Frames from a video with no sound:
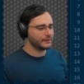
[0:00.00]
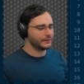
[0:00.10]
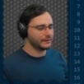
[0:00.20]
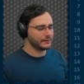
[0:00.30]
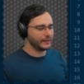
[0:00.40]

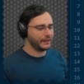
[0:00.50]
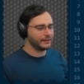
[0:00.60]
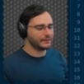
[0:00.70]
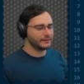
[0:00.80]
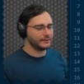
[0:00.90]
the
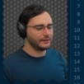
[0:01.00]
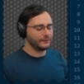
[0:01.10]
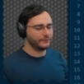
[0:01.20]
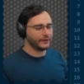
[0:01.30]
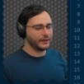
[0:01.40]
length
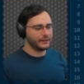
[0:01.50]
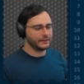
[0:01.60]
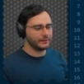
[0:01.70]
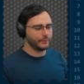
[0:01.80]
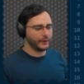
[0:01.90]

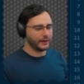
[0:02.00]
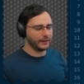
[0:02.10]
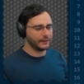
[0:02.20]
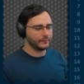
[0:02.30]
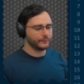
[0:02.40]
divided
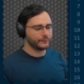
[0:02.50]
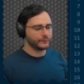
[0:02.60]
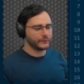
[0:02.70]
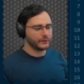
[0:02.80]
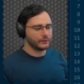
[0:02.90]
by
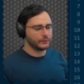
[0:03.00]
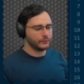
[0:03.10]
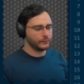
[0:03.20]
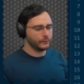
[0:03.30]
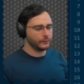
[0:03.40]

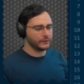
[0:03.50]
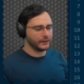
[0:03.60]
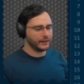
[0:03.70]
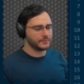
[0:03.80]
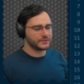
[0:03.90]
2
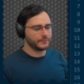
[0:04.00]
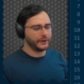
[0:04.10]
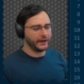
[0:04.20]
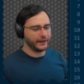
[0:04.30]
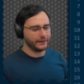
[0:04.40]
times
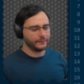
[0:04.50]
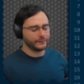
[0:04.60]
pi.